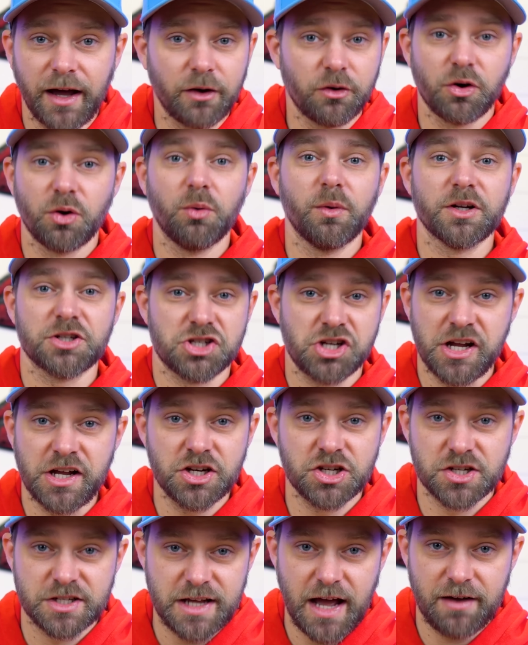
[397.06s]
I don't know what
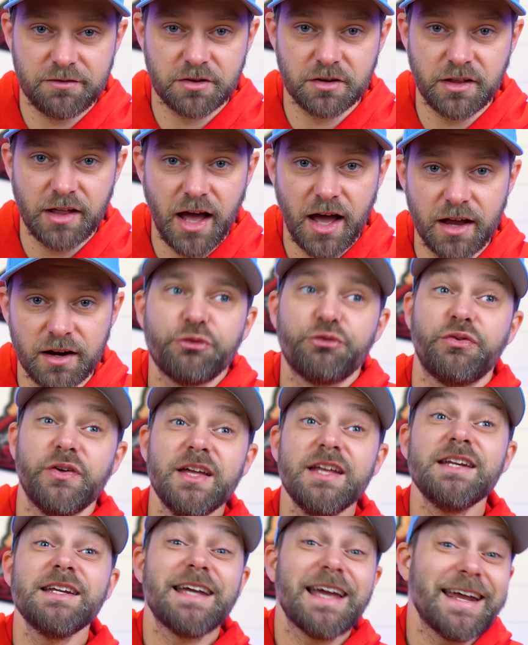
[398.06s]
changes after that.
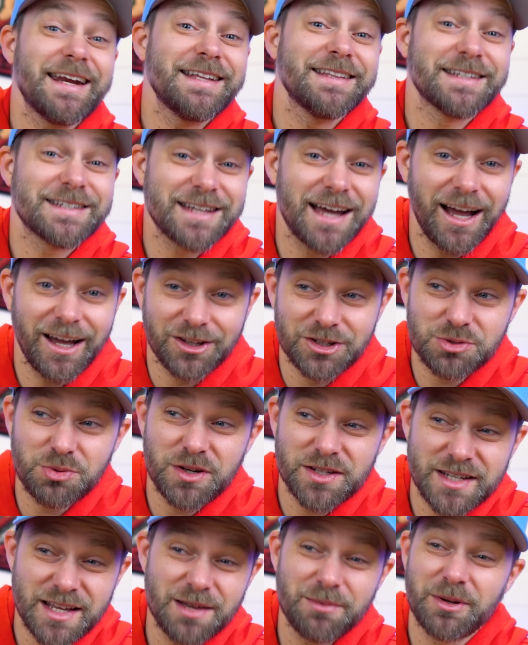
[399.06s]
Finn getting the title is where I
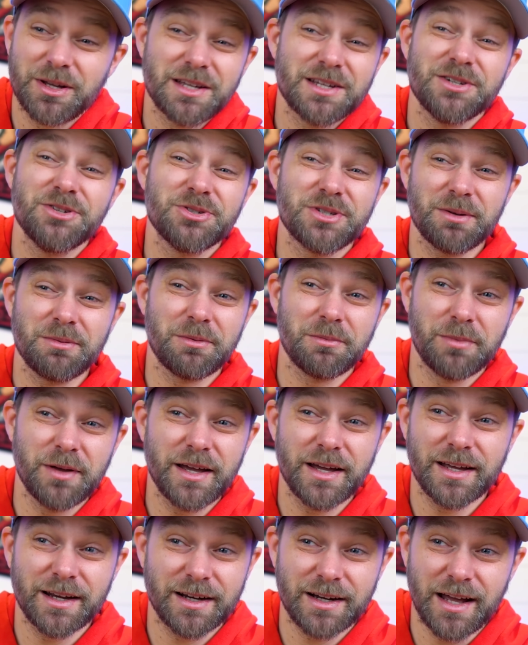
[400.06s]
say, I'm like, you do something
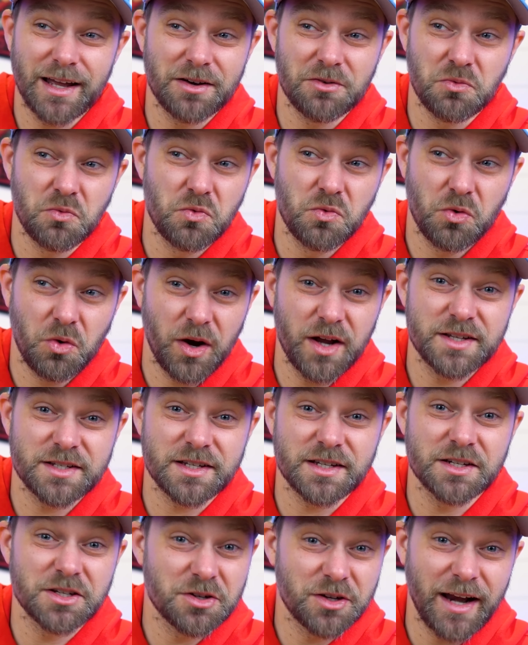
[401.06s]
big and
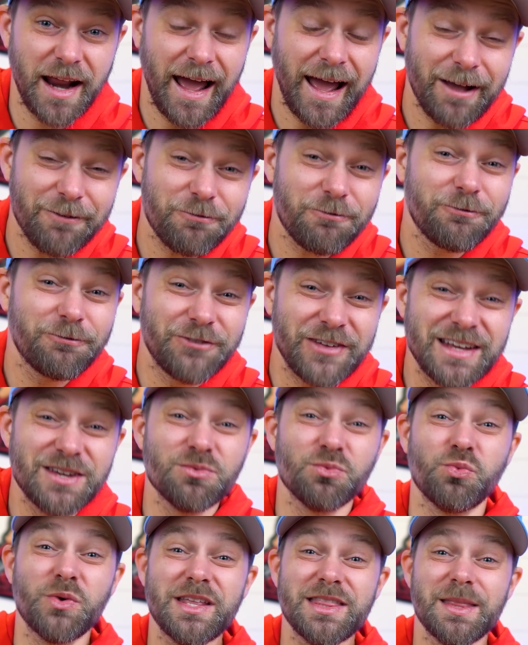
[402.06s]
crazy, and you could have
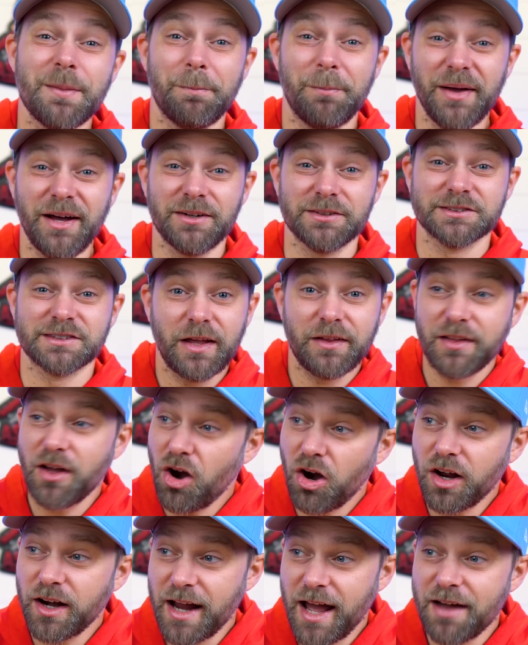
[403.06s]
Finn win the belt. Now they
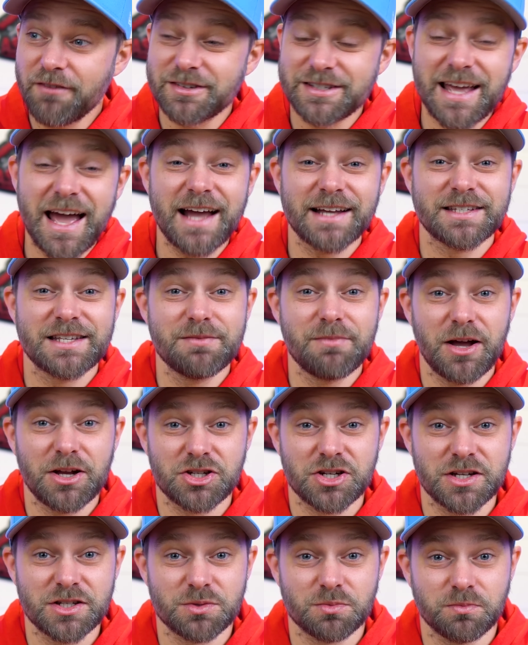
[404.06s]
are gonna have a tag team
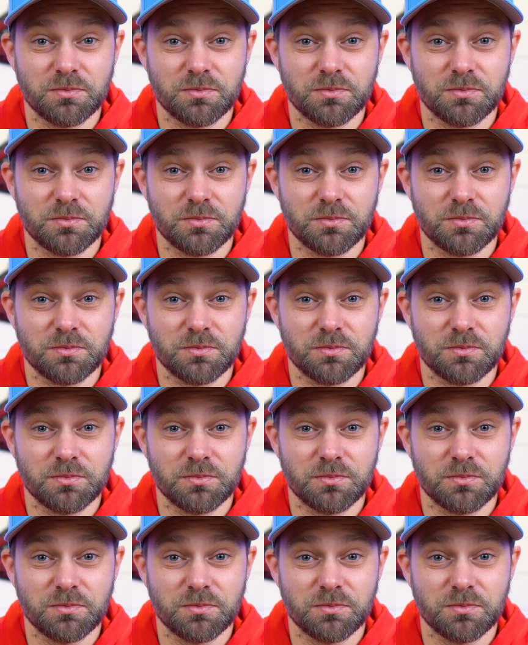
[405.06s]
match against